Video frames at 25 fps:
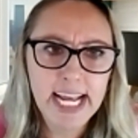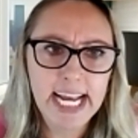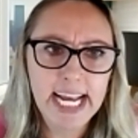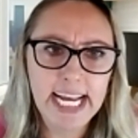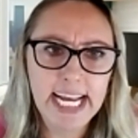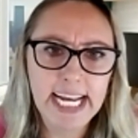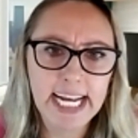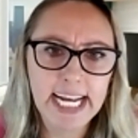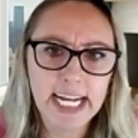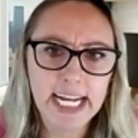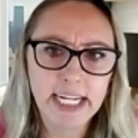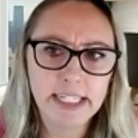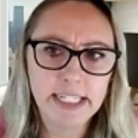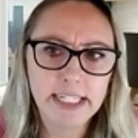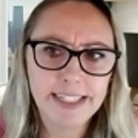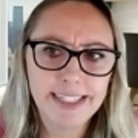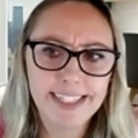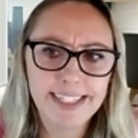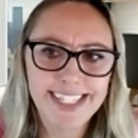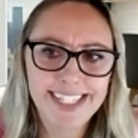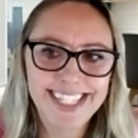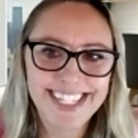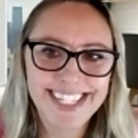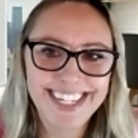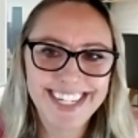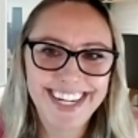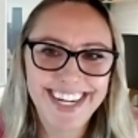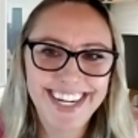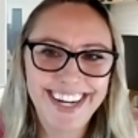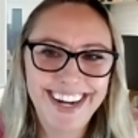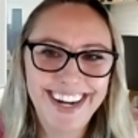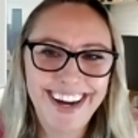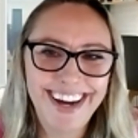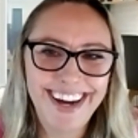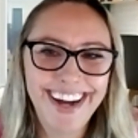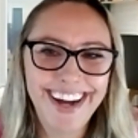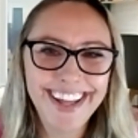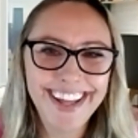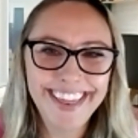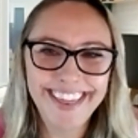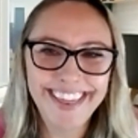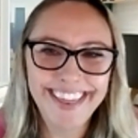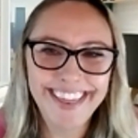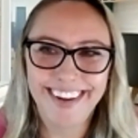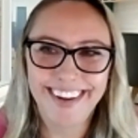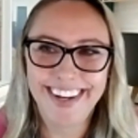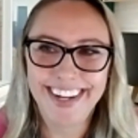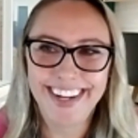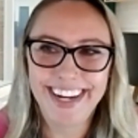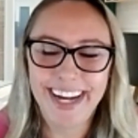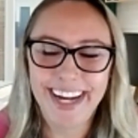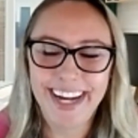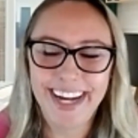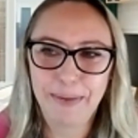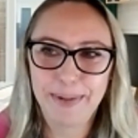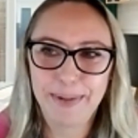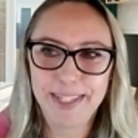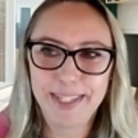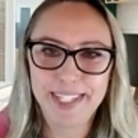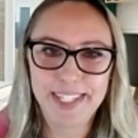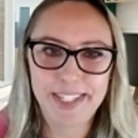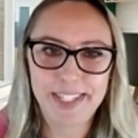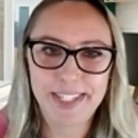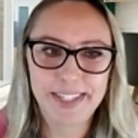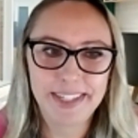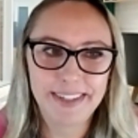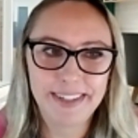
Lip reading: and I thought I was